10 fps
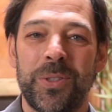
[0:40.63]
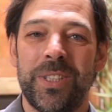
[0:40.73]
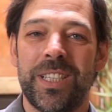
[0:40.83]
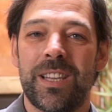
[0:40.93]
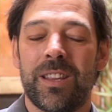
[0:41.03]

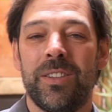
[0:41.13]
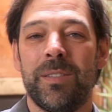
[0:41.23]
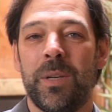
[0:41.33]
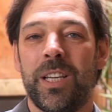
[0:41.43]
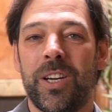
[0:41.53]
to this
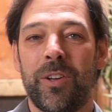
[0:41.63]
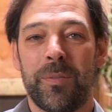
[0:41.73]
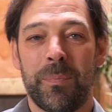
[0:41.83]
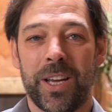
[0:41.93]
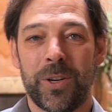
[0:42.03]
third meeting
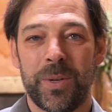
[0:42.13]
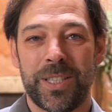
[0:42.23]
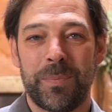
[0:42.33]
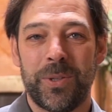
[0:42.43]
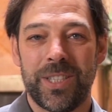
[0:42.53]
of the
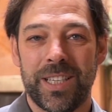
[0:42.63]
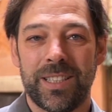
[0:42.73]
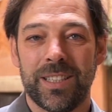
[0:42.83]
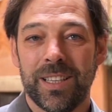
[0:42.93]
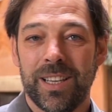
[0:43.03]
BioWings
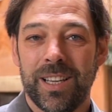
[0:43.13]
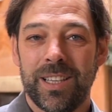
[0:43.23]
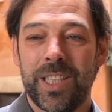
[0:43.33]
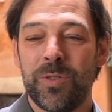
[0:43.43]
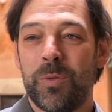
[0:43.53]
project.
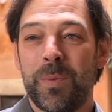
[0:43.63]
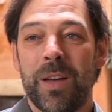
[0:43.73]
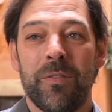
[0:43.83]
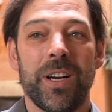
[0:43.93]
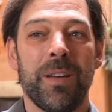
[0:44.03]
This will
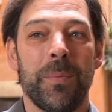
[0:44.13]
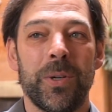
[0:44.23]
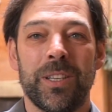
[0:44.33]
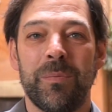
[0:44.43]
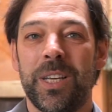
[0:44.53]
be a very
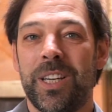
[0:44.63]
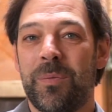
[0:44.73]
important meeting